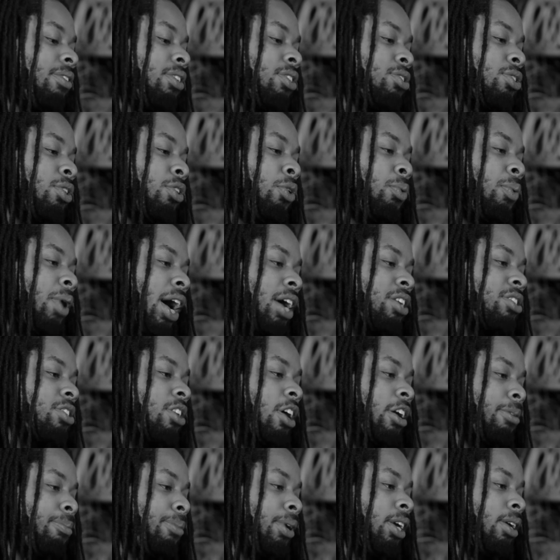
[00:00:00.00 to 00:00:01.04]
So the way I
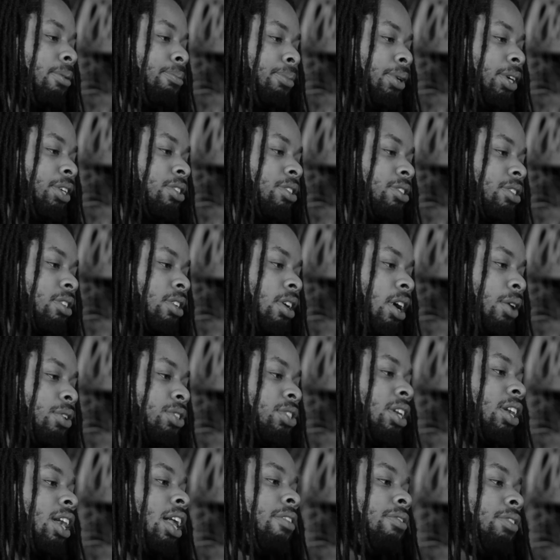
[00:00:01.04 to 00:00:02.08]
started making beats, I
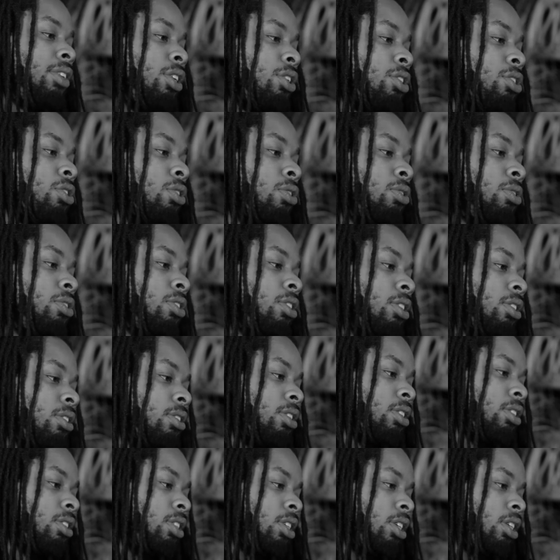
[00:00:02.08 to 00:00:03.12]
was 11 years old.
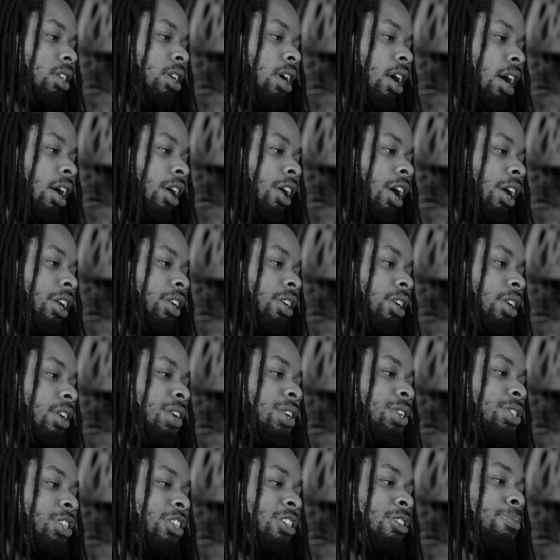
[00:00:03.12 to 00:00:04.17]
See, I got
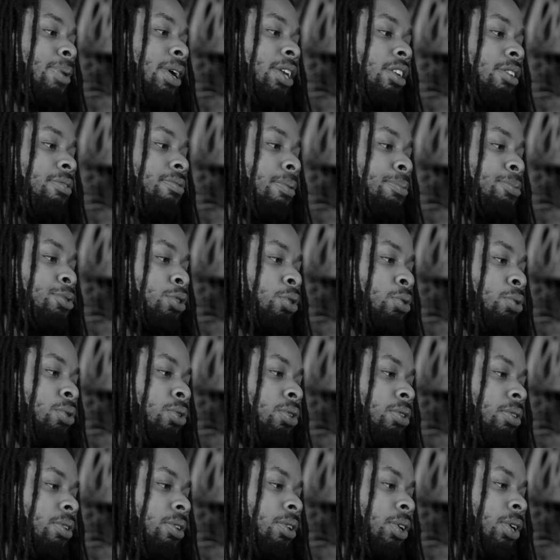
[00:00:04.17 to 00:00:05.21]
suspended from
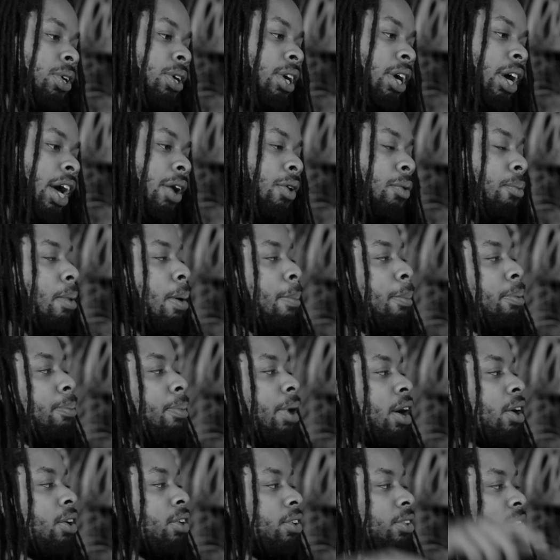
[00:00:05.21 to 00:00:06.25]
school, and remember,
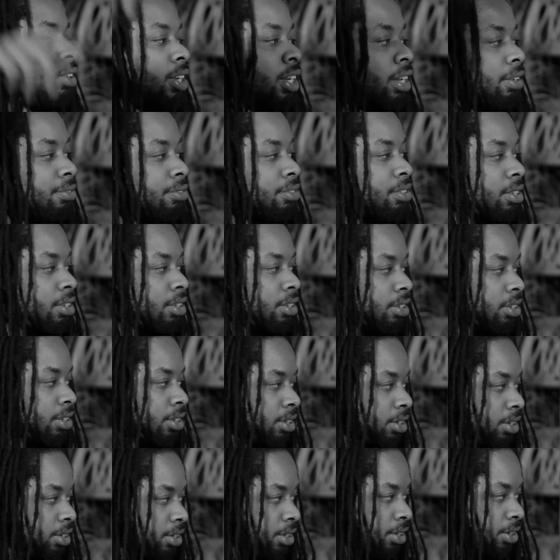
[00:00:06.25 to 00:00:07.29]
my uncle lived
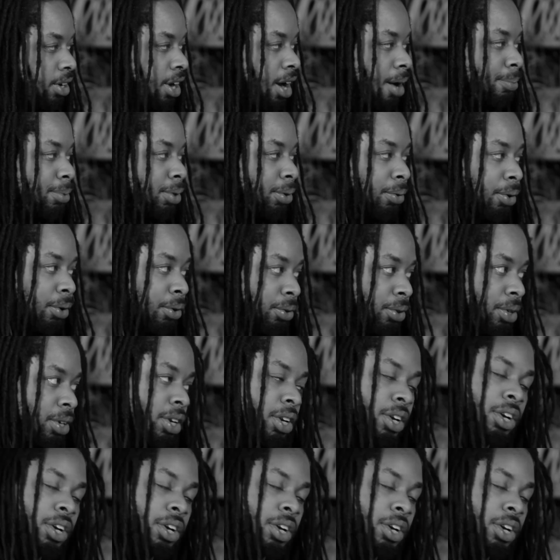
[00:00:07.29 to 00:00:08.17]
up the road.